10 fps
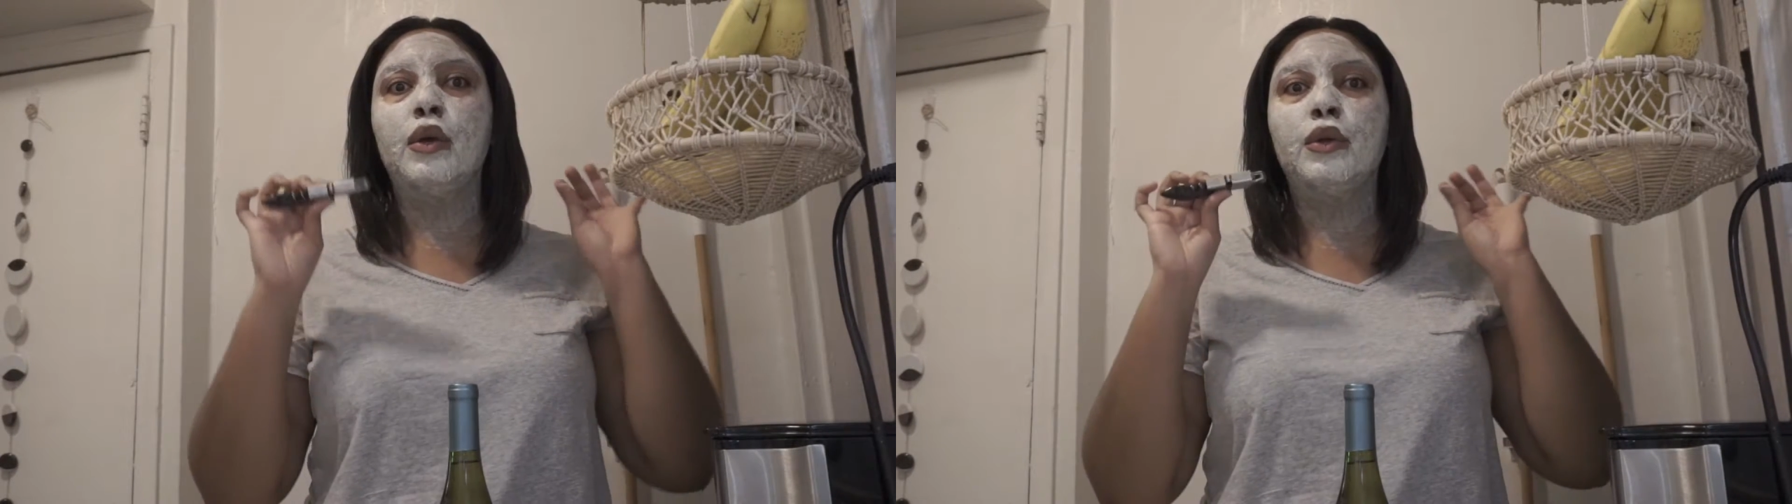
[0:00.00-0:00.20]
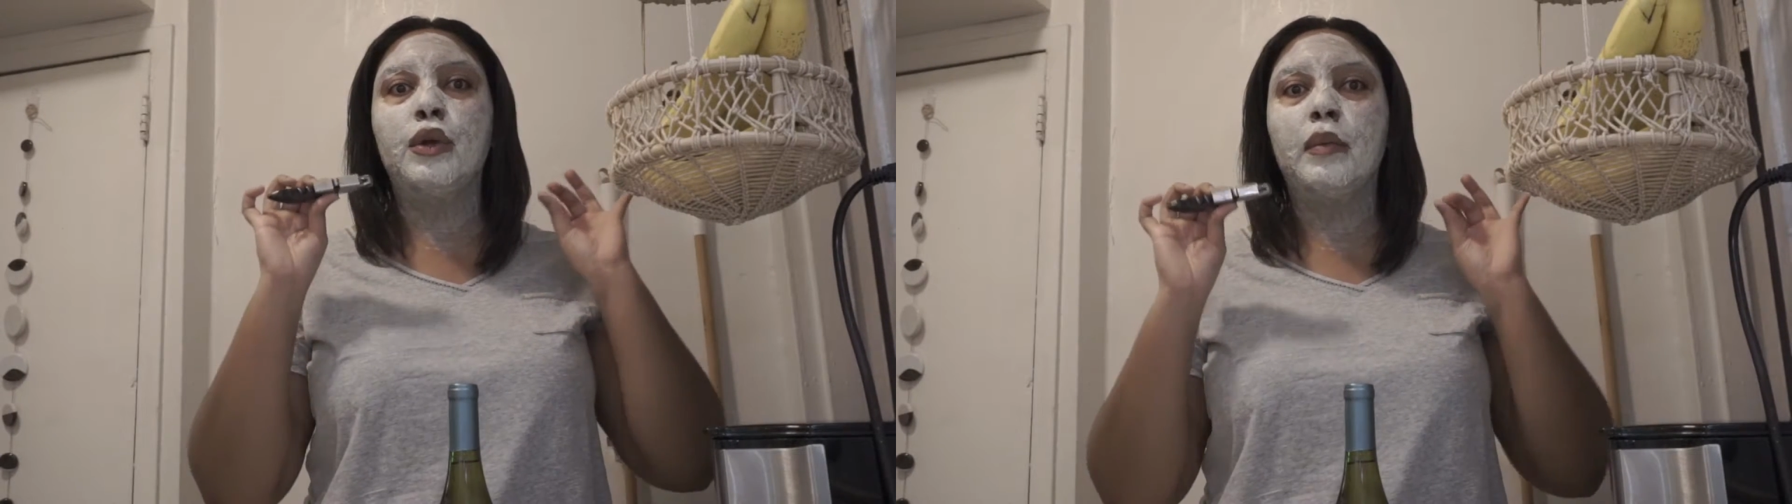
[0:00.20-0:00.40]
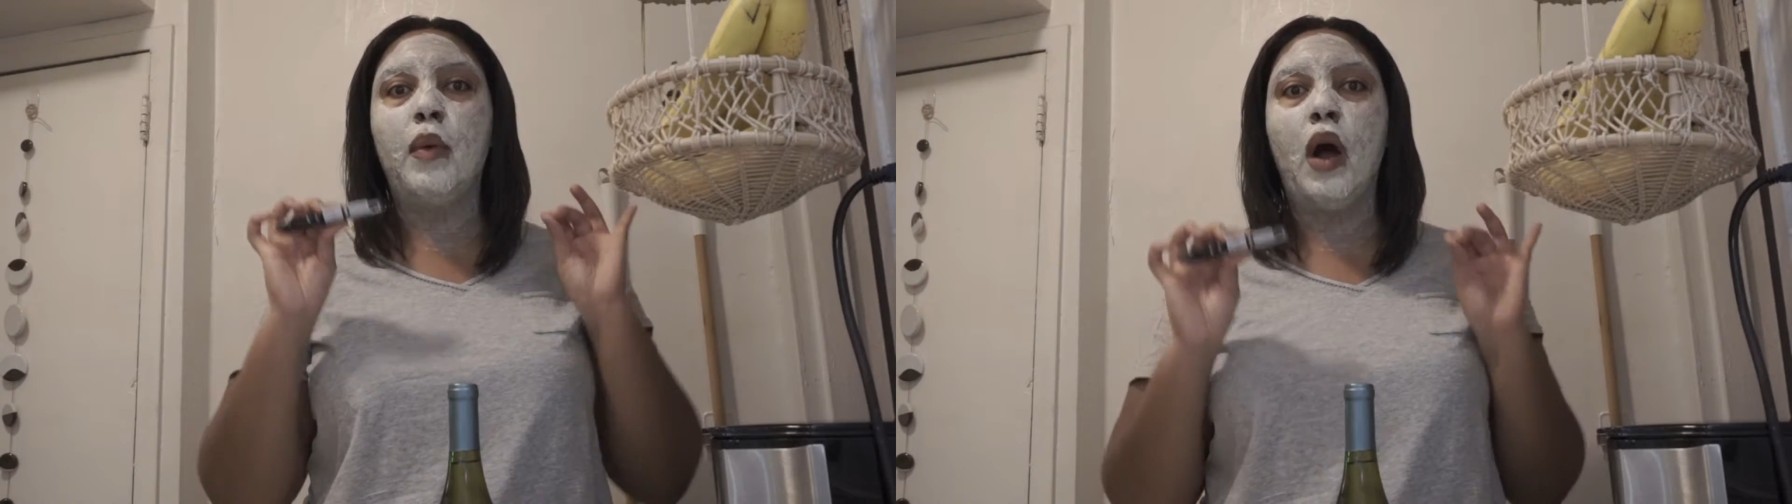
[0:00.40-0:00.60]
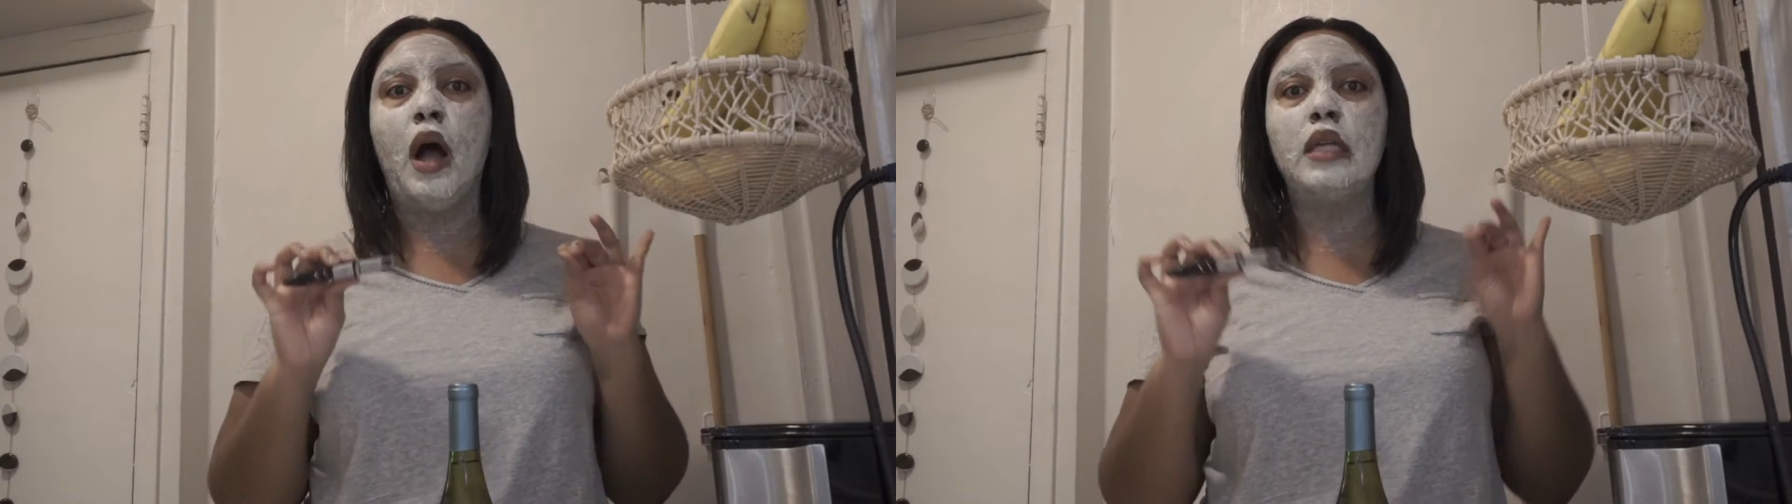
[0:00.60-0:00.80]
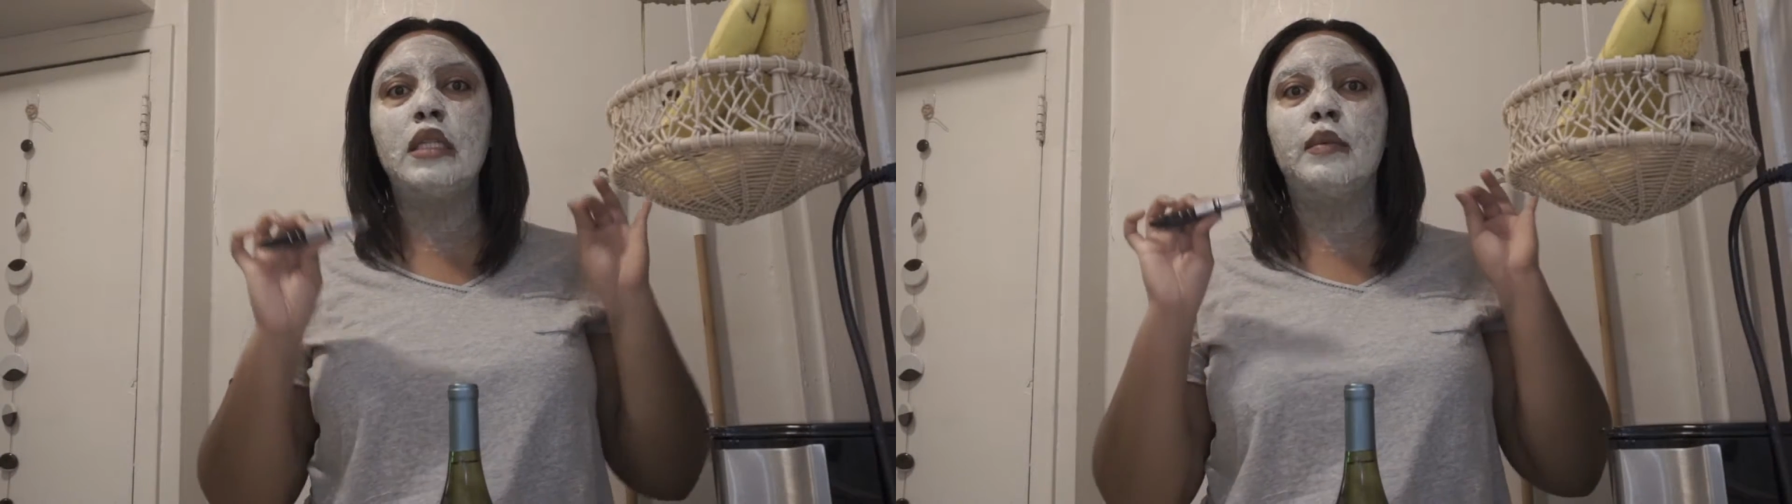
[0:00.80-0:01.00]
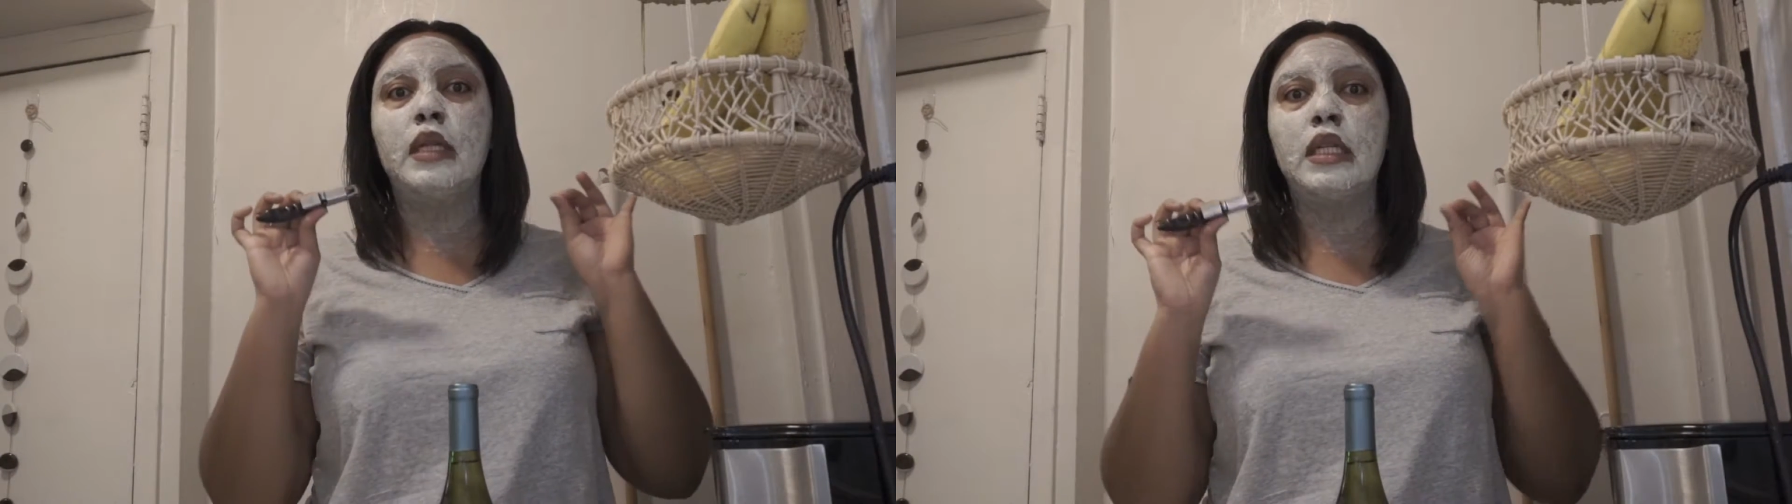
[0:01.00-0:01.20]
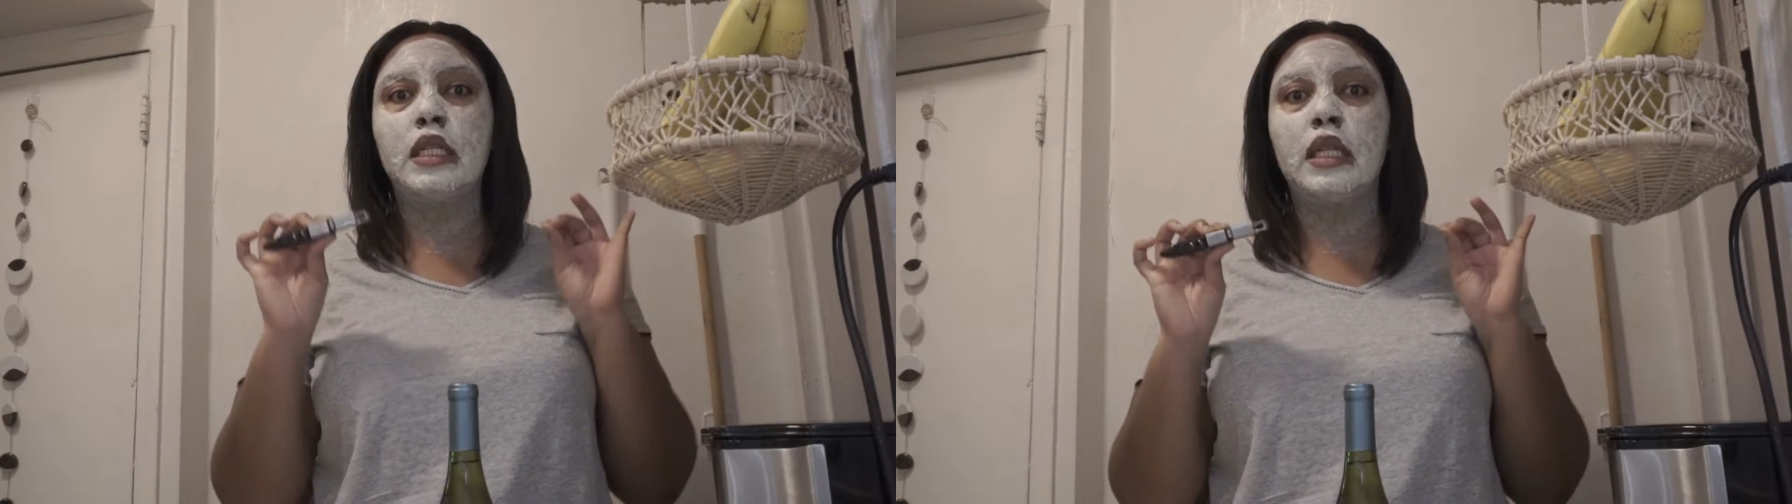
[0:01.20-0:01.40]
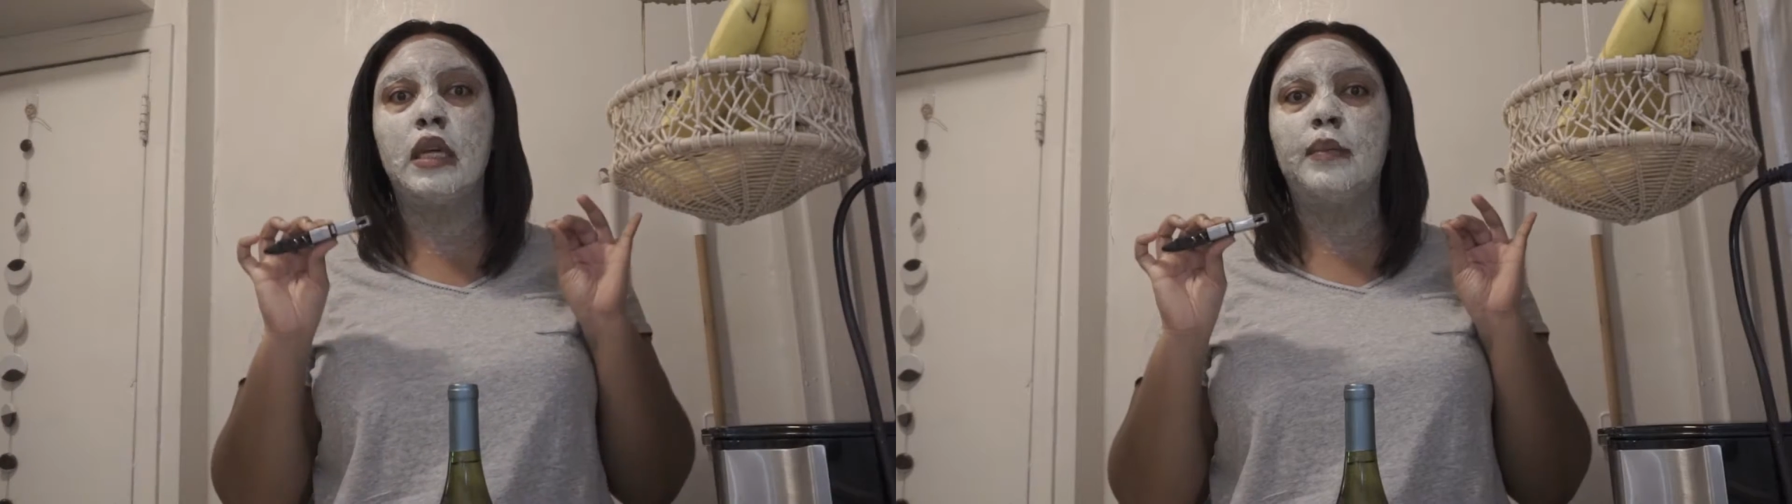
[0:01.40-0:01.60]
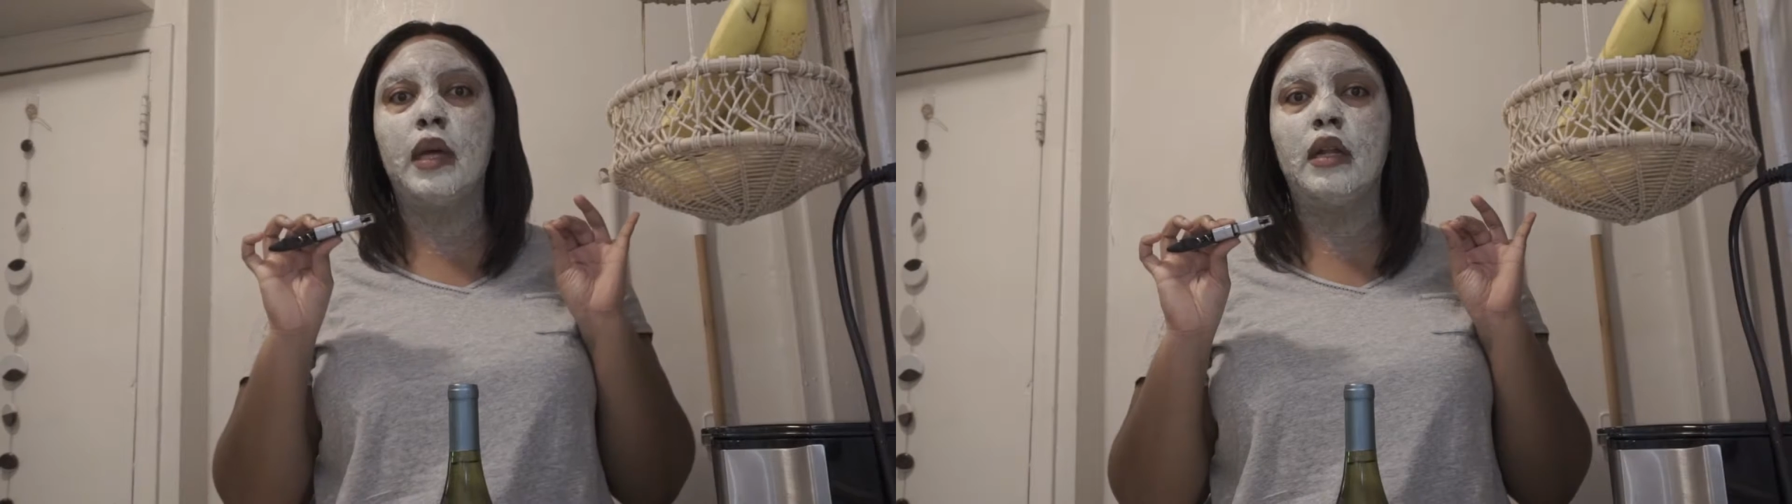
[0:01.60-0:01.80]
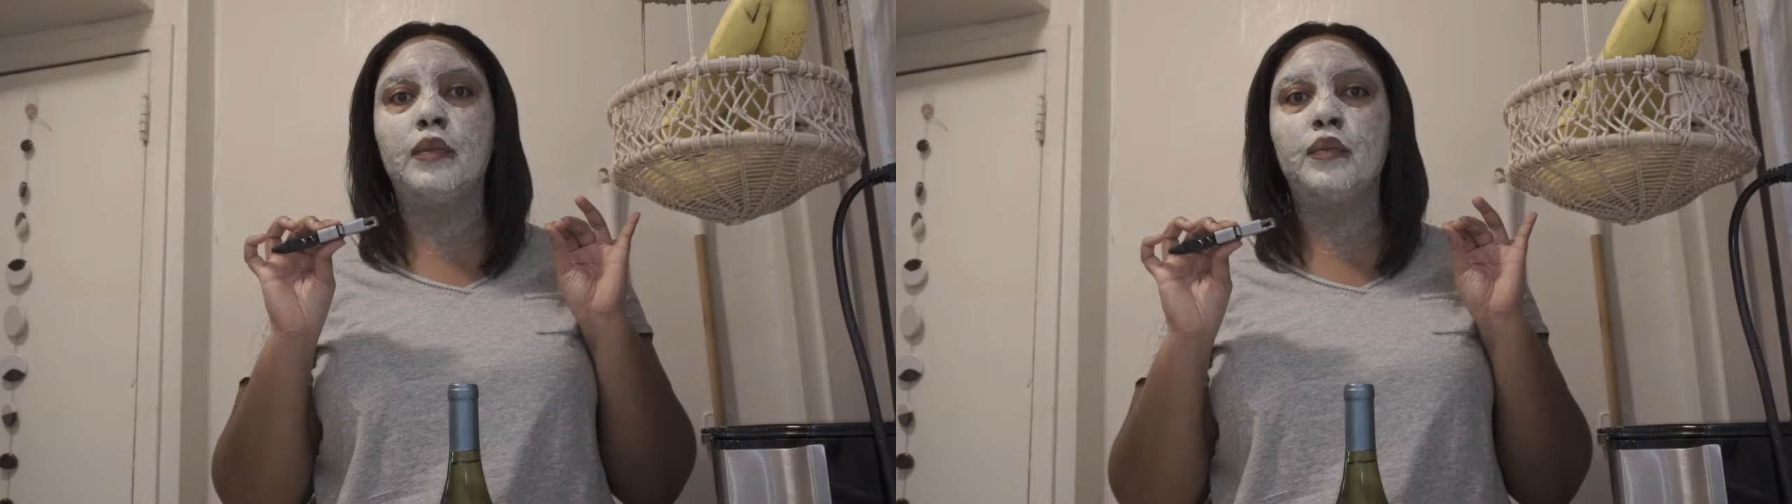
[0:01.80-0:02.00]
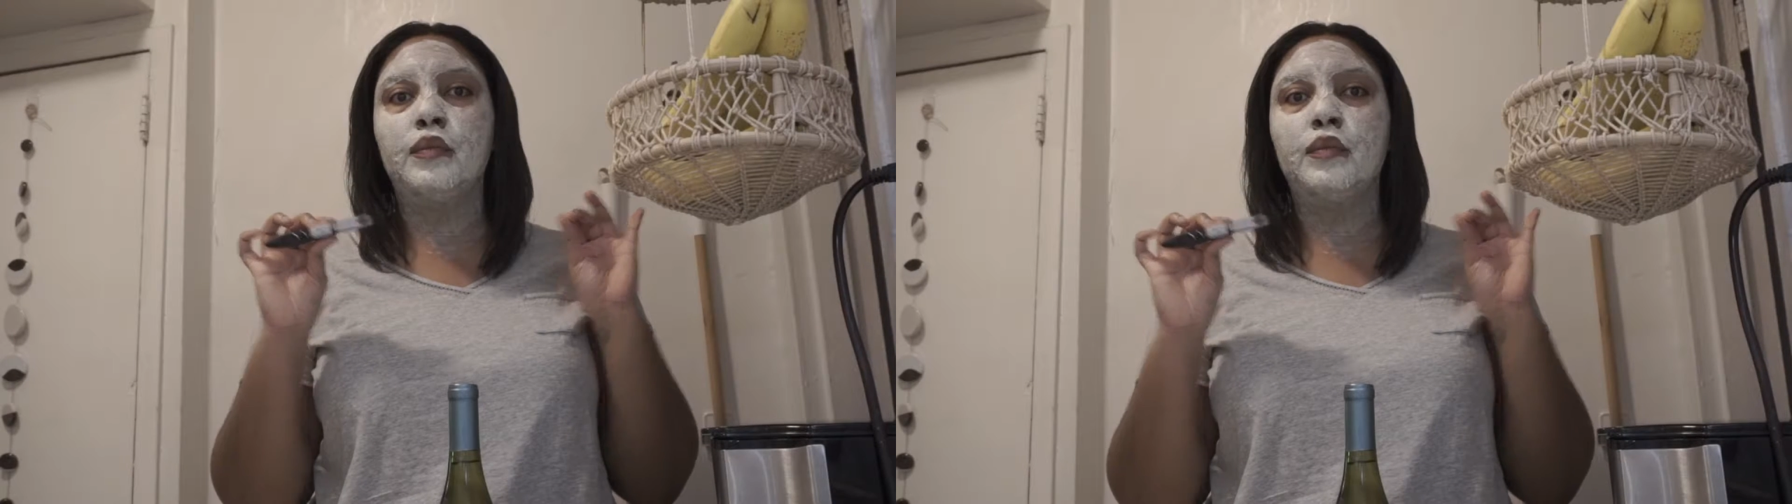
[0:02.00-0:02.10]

you could possibly sleep in.